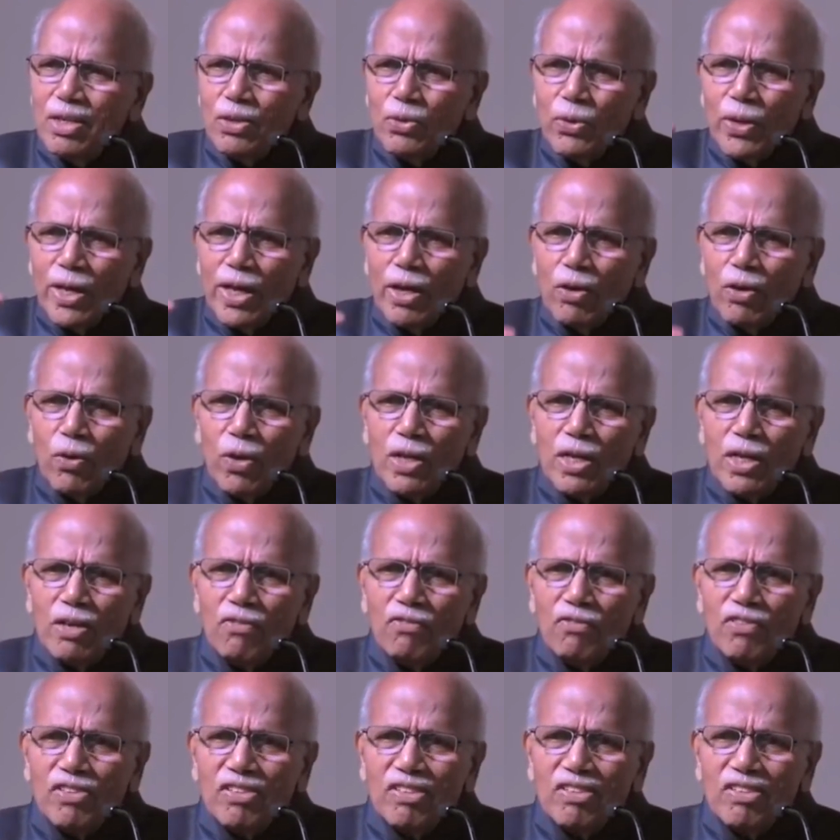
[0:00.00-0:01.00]
Today
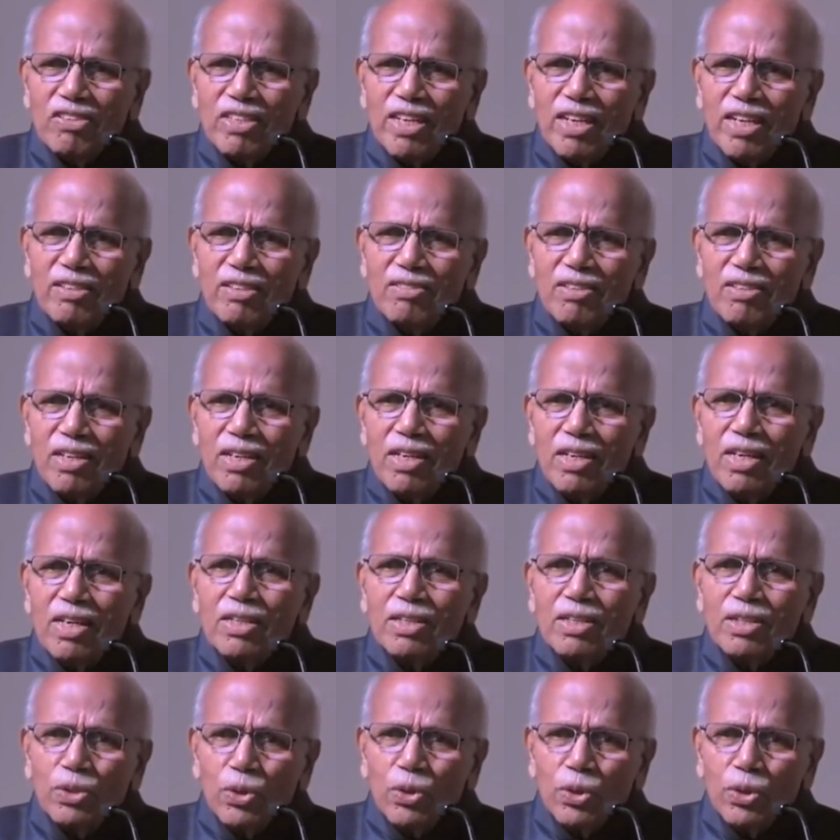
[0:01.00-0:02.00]
quantum physics says
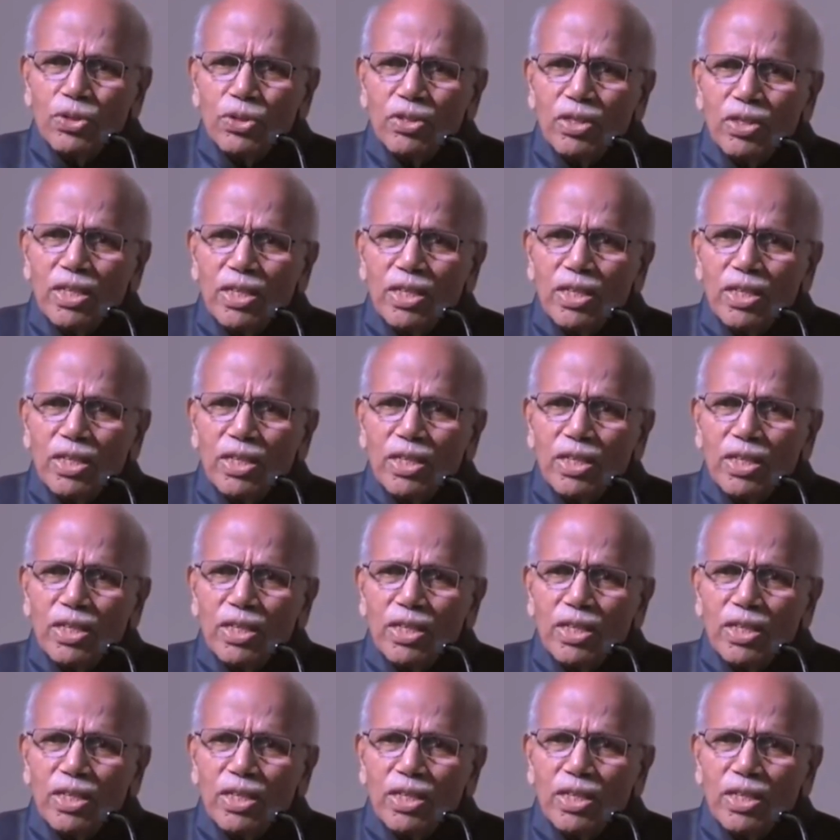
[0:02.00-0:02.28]
tooth